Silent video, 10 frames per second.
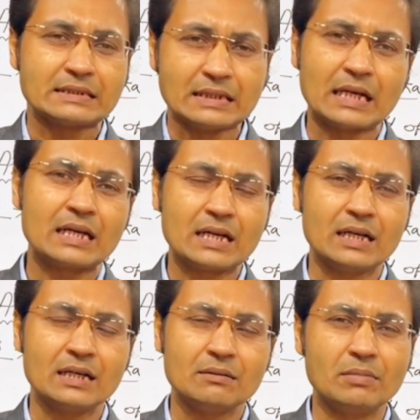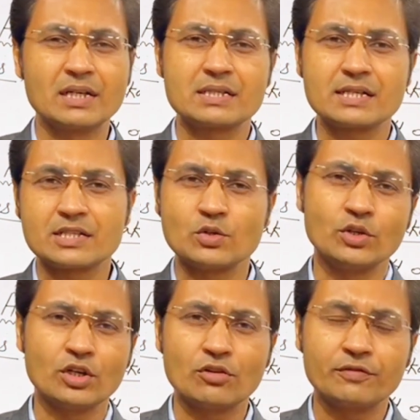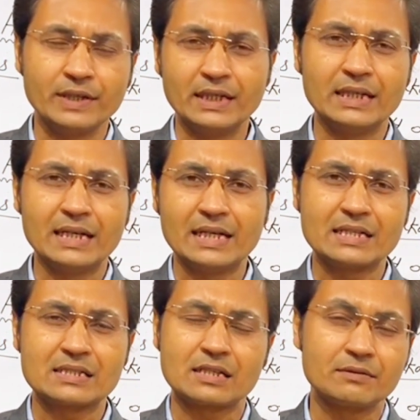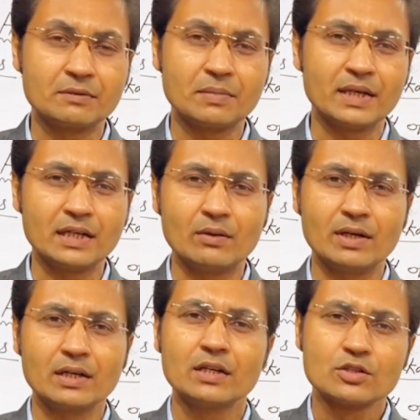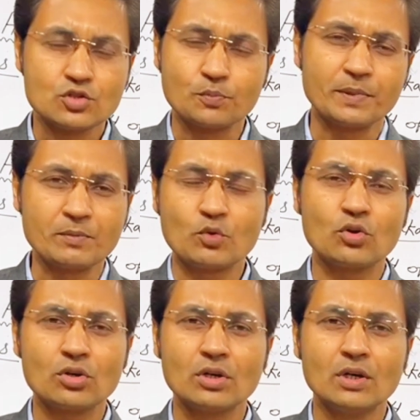Nakada versus Union of India as given by our Supreme Court,